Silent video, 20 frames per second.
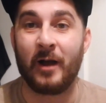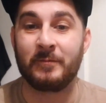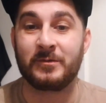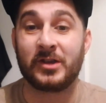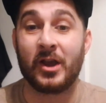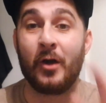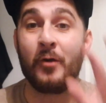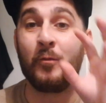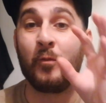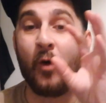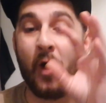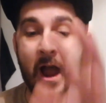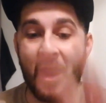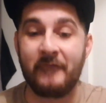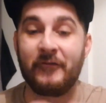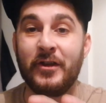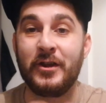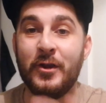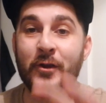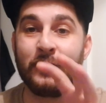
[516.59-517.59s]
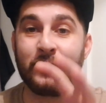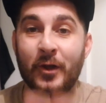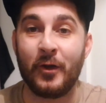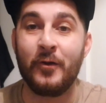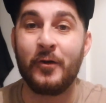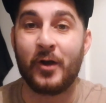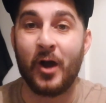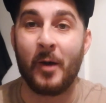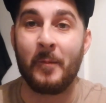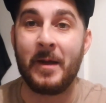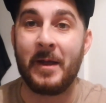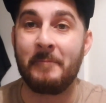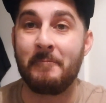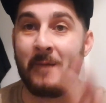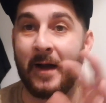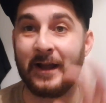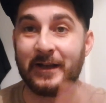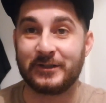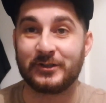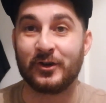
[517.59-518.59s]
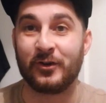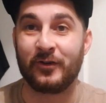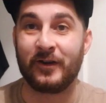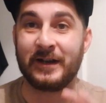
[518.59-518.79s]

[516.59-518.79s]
So whatever you do comment, make sure